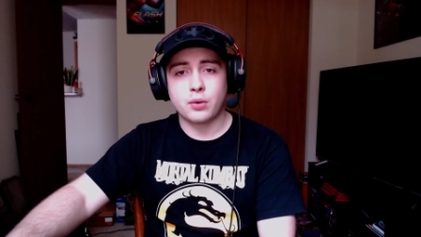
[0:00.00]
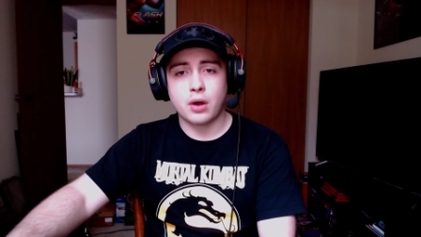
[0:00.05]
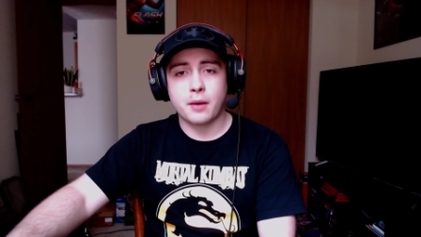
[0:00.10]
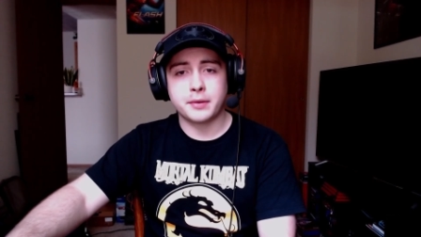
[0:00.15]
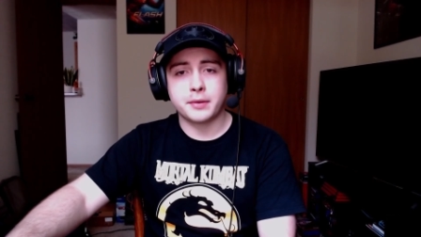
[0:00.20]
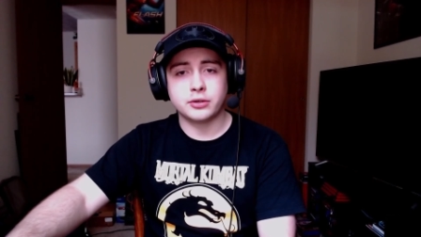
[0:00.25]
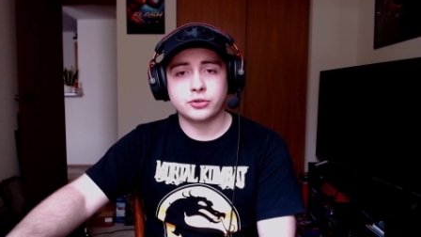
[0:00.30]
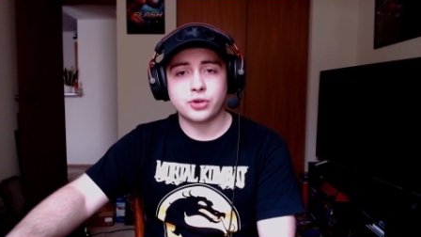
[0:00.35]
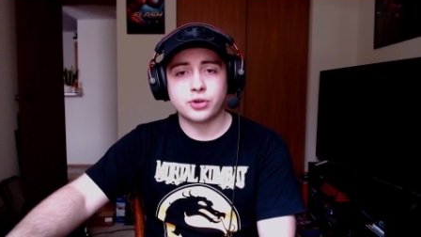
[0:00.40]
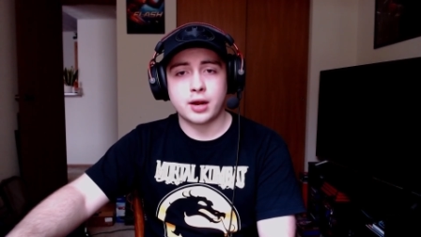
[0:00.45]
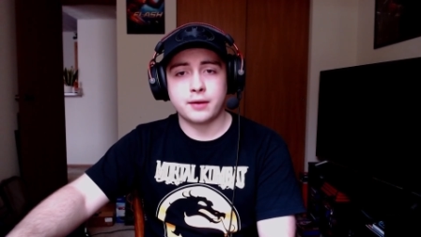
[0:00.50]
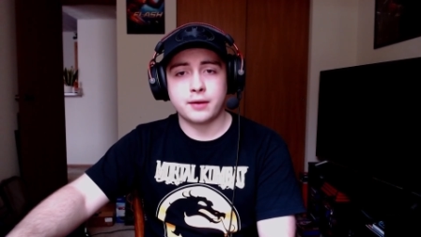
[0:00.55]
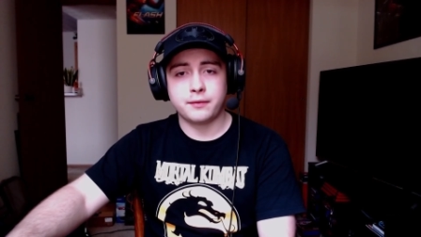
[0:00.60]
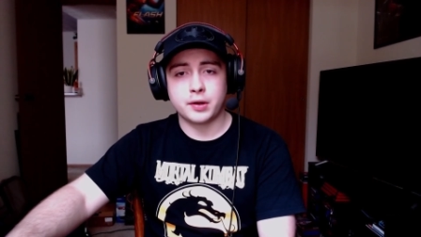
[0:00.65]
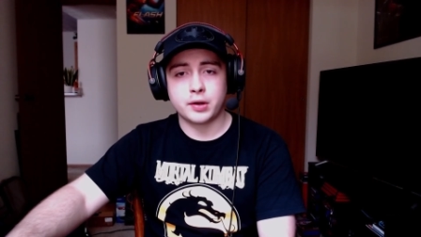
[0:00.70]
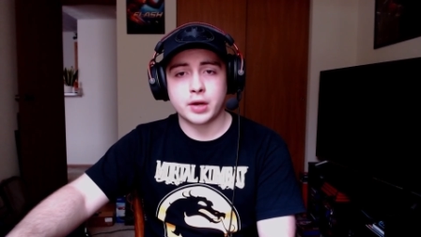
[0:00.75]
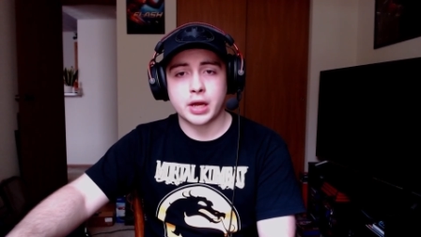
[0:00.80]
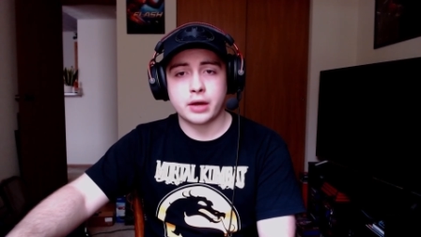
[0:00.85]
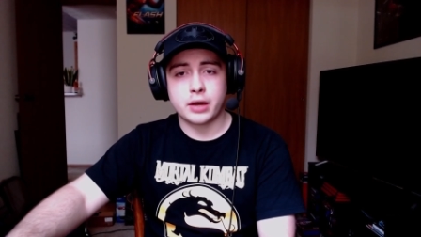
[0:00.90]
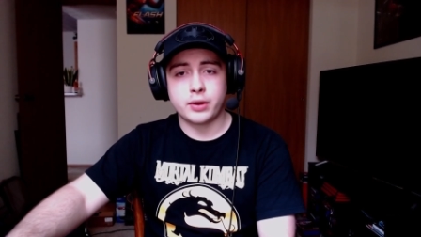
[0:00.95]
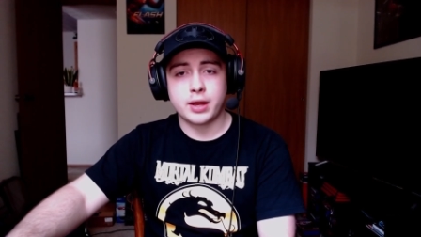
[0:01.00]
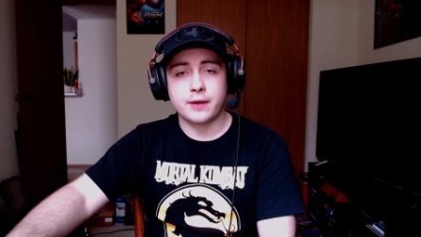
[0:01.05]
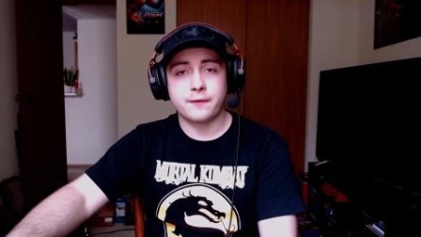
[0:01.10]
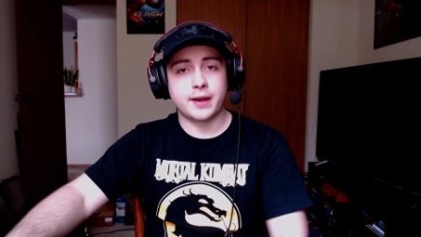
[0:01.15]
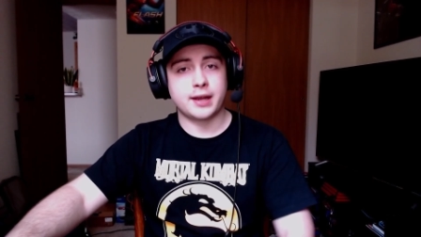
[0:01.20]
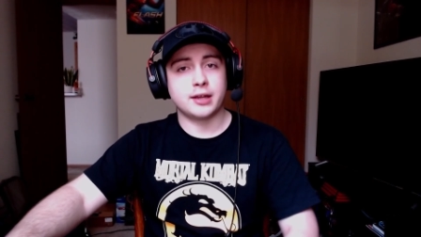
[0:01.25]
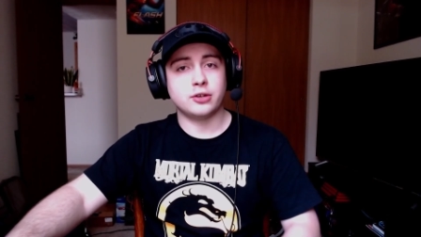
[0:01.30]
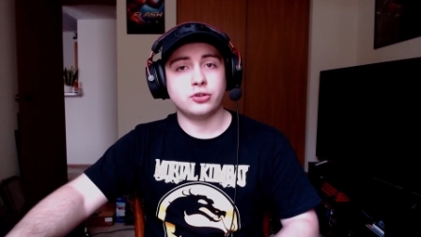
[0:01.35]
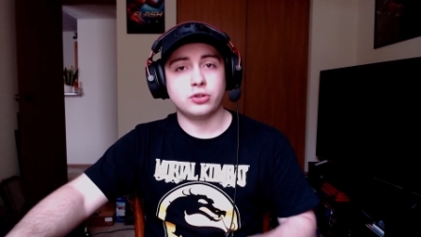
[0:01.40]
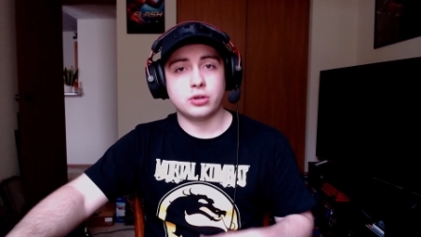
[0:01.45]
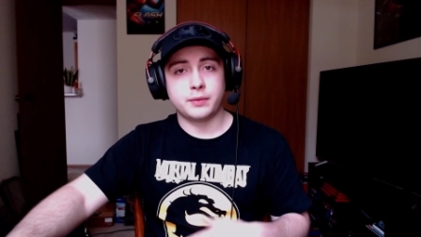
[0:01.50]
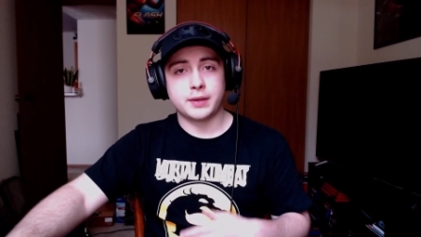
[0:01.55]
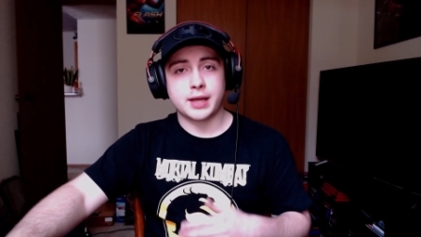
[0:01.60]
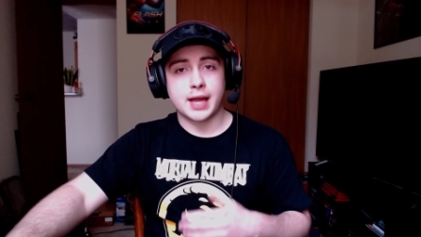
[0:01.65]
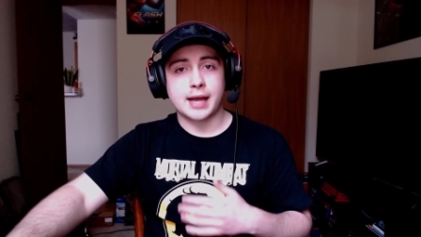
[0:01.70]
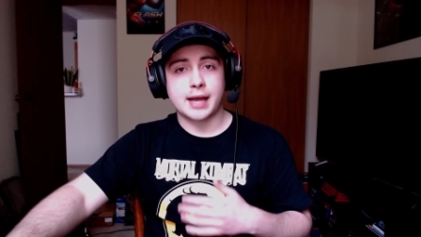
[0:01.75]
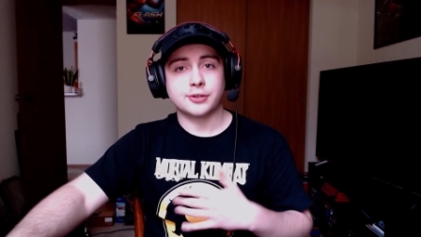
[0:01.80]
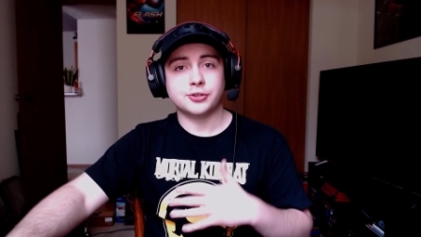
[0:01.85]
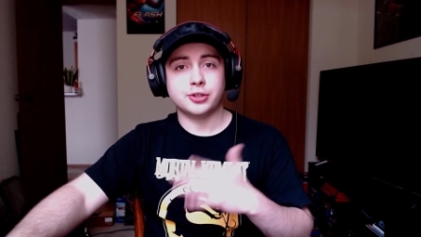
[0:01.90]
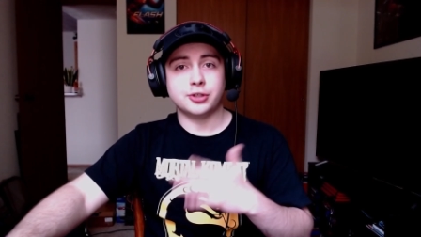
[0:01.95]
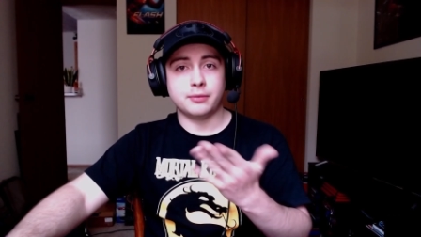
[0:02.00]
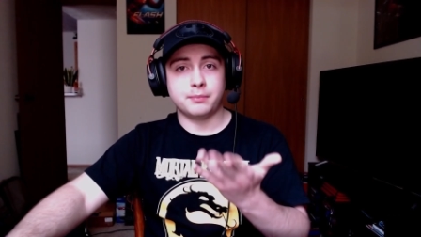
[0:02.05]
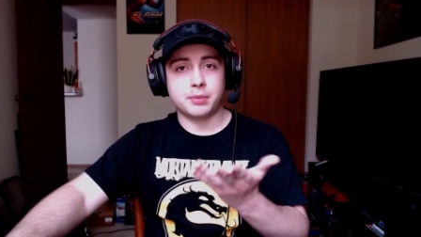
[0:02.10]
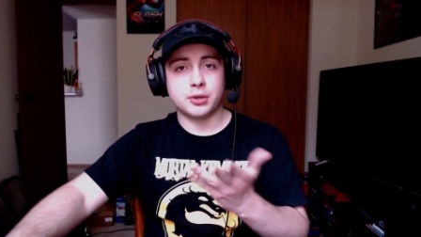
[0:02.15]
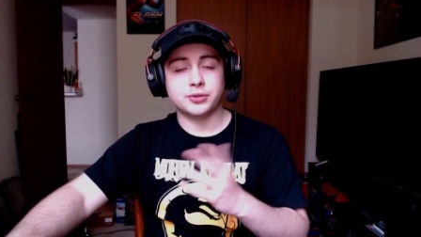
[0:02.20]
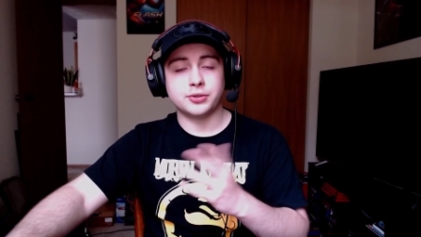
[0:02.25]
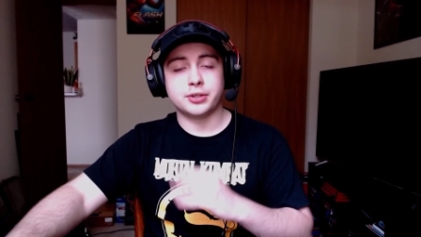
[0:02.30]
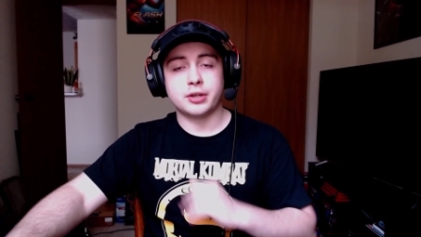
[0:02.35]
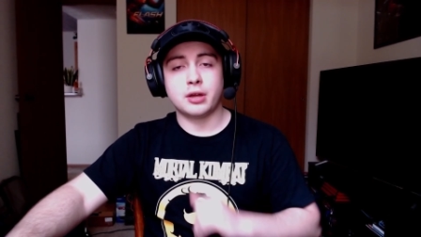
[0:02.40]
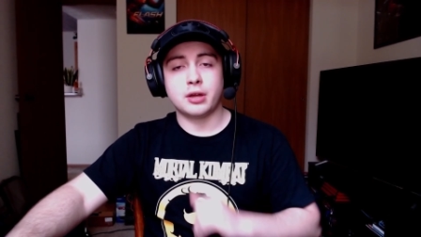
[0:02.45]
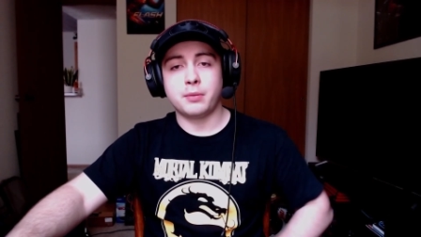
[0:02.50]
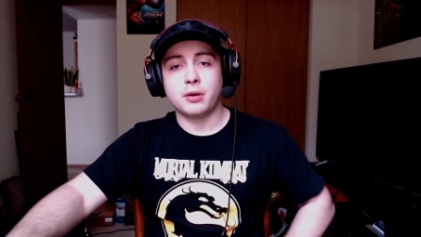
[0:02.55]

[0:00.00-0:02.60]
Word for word: I'm gonna try and figure out if I can do a reaction and post it up